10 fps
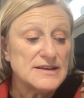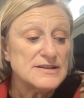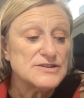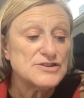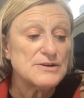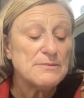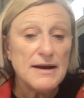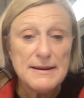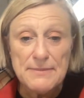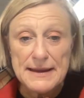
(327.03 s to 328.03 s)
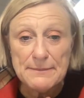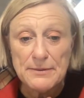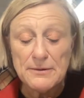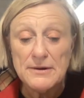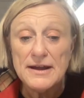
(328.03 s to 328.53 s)
so my
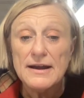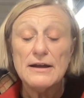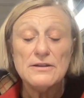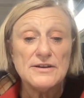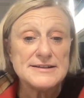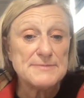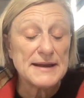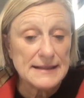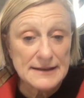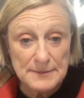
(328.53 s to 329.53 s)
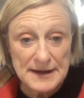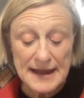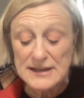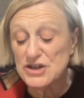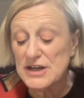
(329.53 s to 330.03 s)
people are looking to make a little bit of
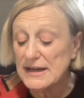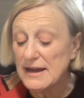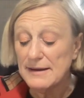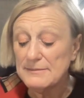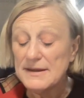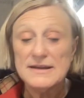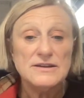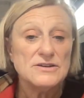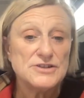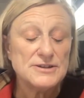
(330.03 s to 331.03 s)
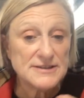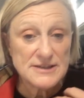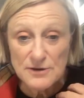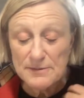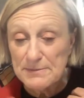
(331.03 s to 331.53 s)
extra income,
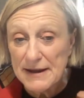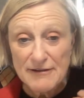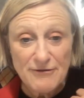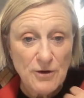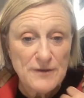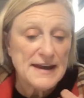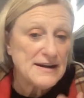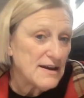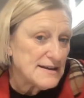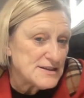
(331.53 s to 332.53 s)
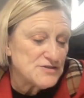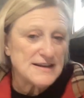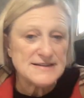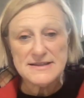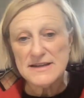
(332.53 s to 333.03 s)
to be able to afford that nice
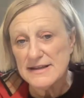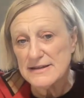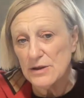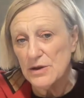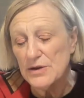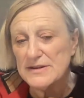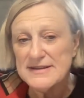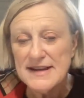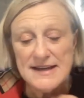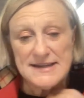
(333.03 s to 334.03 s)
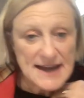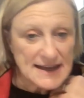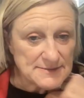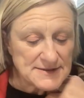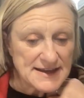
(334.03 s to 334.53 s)
dress, nice clothes, take
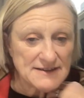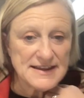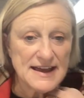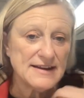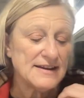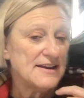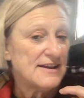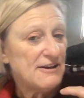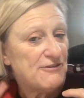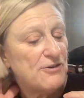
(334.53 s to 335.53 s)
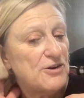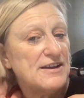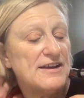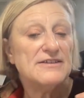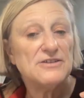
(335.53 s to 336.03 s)
themselves out, afford
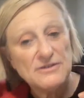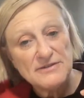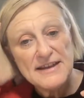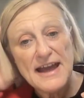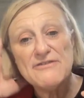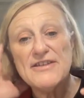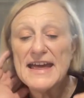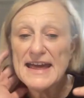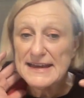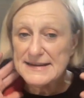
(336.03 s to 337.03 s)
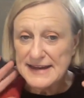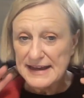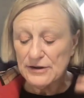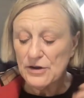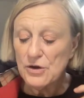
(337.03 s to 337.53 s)
to have their hair
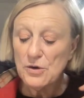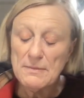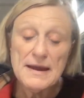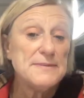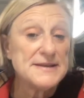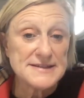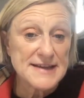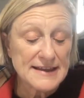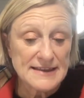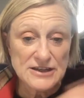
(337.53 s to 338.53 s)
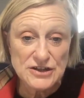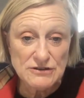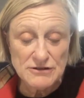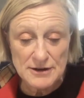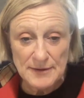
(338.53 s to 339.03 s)
done, or maybe to take their
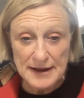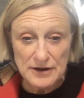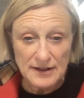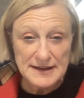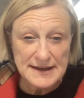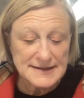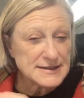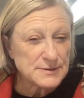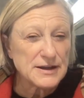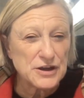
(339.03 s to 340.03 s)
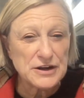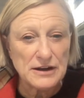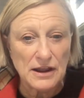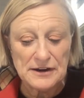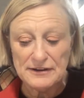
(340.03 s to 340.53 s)
children away on holidays. That's what I heard a
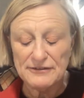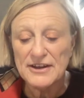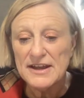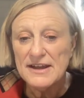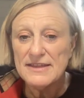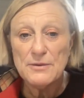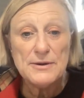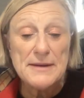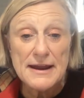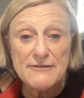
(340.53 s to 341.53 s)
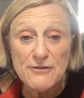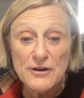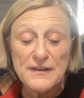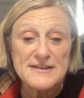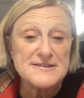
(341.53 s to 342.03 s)
lot of. They want to be able to
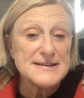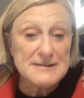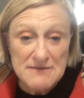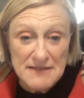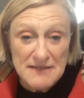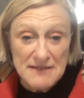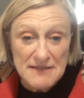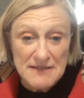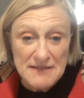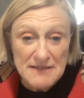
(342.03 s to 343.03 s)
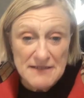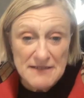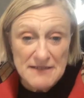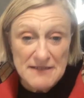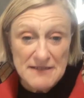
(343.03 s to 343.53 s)
afford those little extra
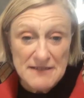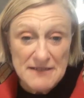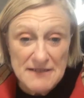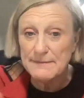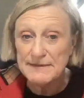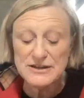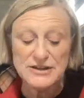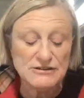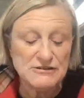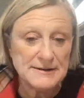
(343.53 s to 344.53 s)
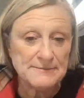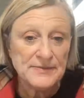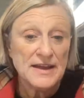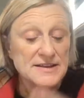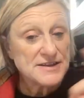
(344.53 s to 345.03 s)
things to help their children.
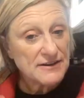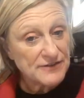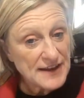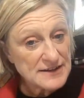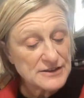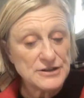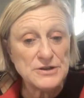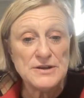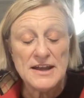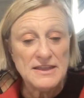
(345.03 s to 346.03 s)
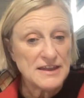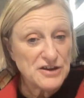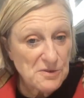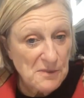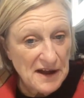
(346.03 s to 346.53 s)
So if that's you, then
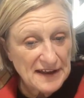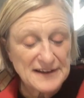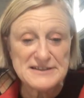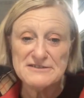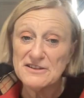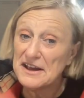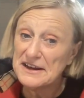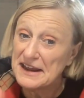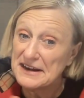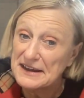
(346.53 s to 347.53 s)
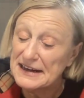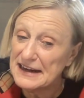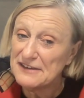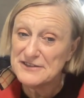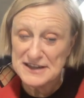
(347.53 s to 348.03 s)
you're my ideal client, and I'd
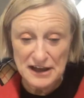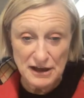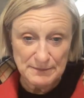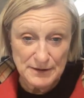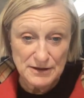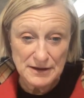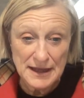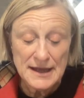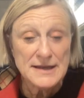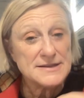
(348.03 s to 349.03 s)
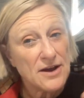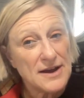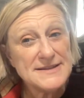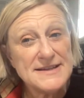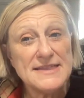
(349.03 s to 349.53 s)
love to help you. So I
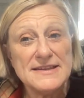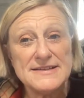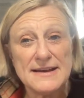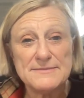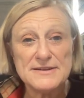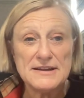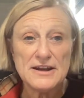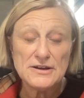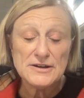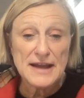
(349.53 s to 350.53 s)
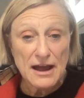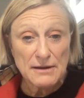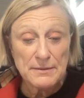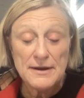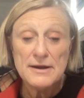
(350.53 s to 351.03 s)
set this up so that I could
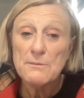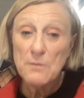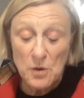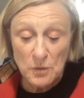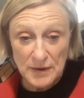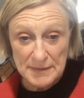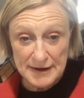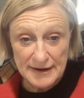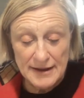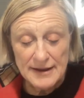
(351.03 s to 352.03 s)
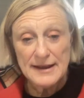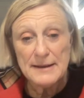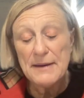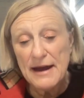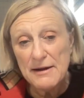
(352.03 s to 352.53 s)
help more women,
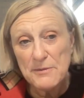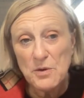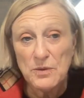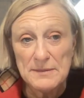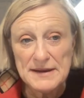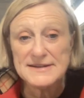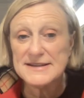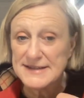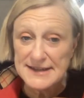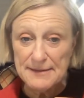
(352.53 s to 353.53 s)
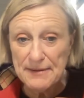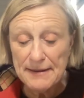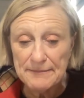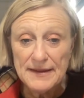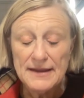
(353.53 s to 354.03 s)
empower more women to step
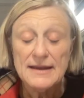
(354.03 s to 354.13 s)
up,